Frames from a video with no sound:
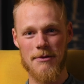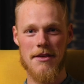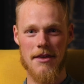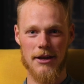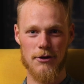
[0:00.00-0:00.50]

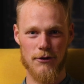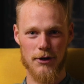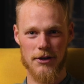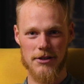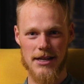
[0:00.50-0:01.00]
Thank you for
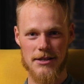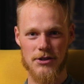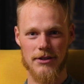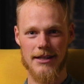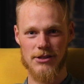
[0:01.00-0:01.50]
your
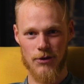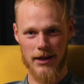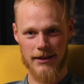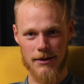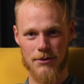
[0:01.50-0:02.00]
attention. It's
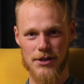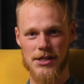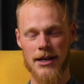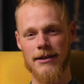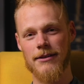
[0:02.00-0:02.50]
greatly
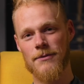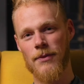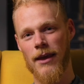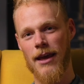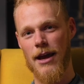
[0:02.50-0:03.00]
appreciated.
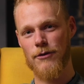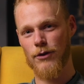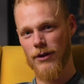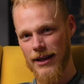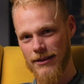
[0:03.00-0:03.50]
If you
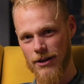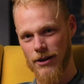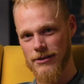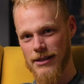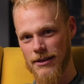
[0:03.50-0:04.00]
like the
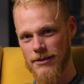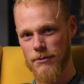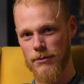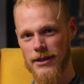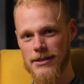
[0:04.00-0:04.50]
content,
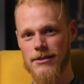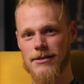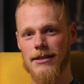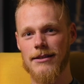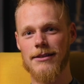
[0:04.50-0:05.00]
please
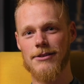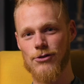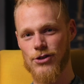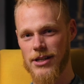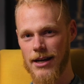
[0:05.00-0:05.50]
consider to
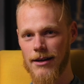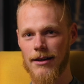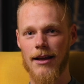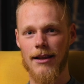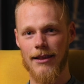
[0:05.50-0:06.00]
share,
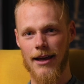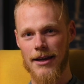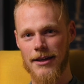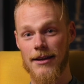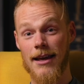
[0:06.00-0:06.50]
like
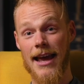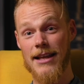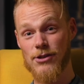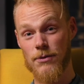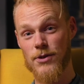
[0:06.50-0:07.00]
and
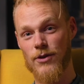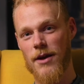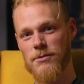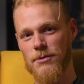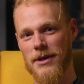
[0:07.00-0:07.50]

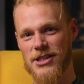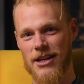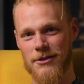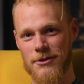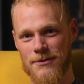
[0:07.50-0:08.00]
subscribe to my
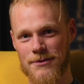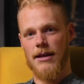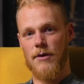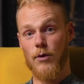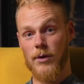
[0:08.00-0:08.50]
channel.
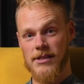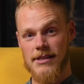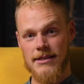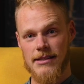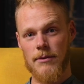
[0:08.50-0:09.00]
If you want to see
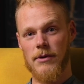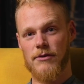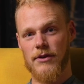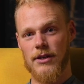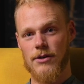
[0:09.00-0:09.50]
similar
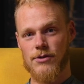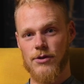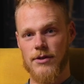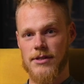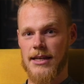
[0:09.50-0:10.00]
videos, you
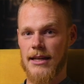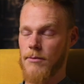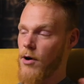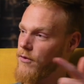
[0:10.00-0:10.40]
can see them over